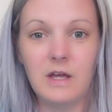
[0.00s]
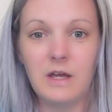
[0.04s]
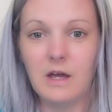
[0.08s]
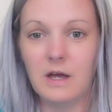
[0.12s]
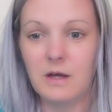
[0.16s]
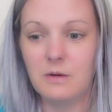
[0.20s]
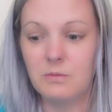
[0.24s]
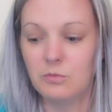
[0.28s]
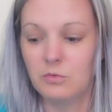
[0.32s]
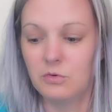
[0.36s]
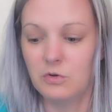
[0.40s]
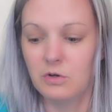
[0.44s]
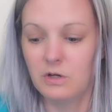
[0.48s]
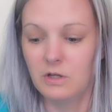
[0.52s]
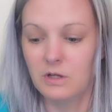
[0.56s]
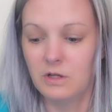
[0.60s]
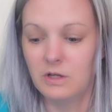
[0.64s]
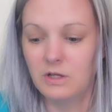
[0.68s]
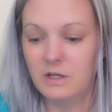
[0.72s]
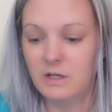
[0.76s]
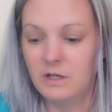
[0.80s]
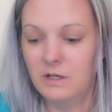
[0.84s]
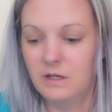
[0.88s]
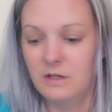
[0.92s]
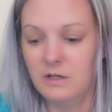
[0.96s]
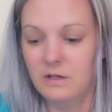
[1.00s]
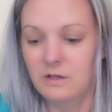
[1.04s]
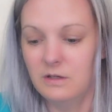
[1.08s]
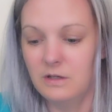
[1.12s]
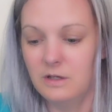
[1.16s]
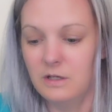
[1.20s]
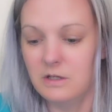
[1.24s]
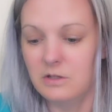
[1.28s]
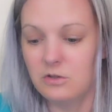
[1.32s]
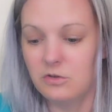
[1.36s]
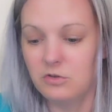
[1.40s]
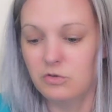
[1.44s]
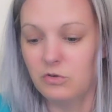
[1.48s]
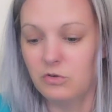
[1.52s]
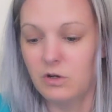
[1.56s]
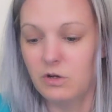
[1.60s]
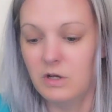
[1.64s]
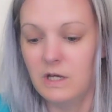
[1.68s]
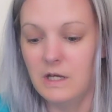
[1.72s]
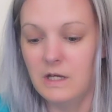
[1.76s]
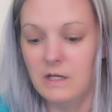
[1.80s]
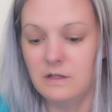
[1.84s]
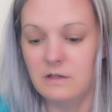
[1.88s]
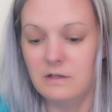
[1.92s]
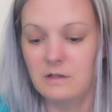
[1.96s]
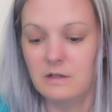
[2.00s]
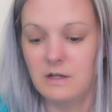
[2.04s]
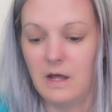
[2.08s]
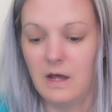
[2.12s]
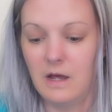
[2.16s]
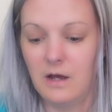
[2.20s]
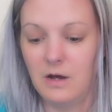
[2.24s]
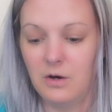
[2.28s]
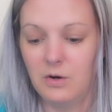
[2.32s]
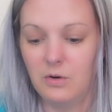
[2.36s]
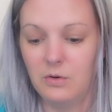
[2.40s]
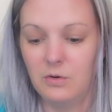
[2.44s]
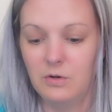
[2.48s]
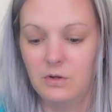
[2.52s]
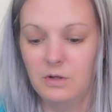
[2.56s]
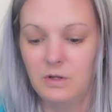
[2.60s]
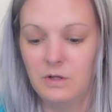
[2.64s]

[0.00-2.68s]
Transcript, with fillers: I'm really intrigued now